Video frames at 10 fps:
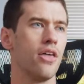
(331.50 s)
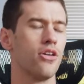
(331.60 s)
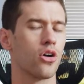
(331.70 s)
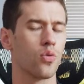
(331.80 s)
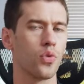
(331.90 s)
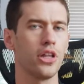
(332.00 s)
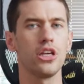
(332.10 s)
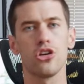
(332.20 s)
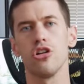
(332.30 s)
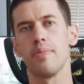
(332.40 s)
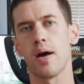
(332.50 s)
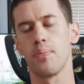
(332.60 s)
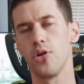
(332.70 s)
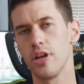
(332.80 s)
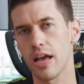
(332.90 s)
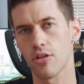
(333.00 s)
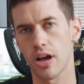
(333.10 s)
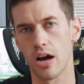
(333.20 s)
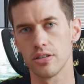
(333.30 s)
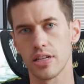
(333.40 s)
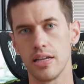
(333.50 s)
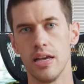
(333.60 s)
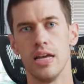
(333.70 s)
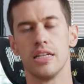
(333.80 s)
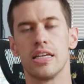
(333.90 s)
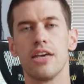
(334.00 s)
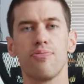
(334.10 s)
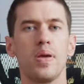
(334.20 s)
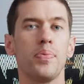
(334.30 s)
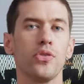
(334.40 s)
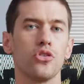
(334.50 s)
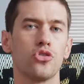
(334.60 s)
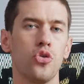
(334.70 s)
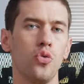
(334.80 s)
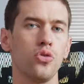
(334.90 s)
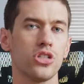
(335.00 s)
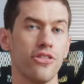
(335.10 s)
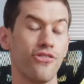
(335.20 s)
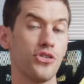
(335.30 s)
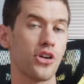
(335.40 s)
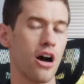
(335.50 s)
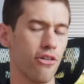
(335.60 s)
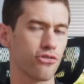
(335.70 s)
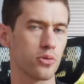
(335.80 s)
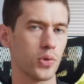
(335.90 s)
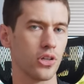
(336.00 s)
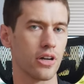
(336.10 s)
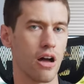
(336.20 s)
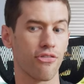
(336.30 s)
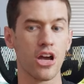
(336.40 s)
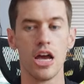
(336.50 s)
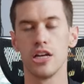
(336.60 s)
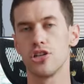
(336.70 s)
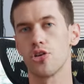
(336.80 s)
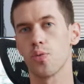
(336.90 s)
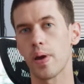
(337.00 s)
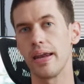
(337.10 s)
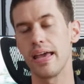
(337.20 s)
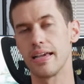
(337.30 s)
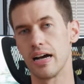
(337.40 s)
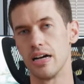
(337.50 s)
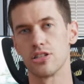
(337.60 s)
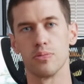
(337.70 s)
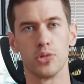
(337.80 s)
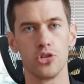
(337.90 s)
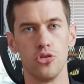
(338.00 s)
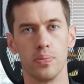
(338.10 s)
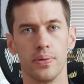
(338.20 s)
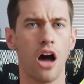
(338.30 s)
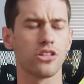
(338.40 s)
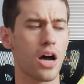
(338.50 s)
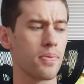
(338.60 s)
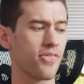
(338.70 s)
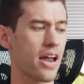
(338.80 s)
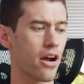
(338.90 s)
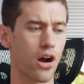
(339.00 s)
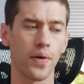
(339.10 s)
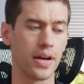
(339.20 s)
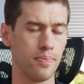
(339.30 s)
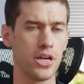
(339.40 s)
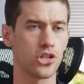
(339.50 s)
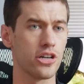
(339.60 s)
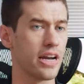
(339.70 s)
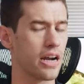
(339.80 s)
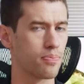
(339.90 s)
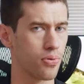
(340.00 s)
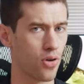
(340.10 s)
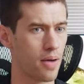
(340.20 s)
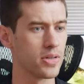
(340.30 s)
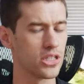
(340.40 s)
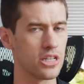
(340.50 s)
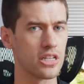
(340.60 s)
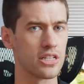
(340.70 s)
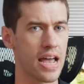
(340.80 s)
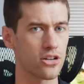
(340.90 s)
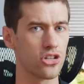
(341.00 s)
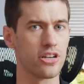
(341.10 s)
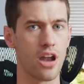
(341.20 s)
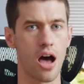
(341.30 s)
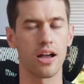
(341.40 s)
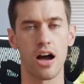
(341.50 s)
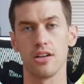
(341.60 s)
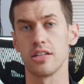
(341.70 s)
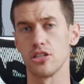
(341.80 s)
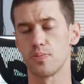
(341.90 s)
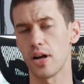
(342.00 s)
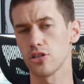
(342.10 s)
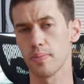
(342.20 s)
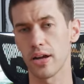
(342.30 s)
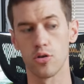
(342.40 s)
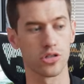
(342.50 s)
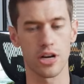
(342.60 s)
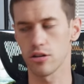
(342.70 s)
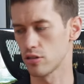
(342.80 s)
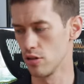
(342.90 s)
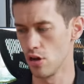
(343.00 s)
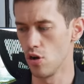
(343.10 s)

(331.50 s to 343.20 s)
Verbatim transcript: that are really good about putting out content to give people the tools to feel comfortable enough to create a custom loop. On top of that, I already mentioned, and I promise this is actually not content sponsored by Corsair. It's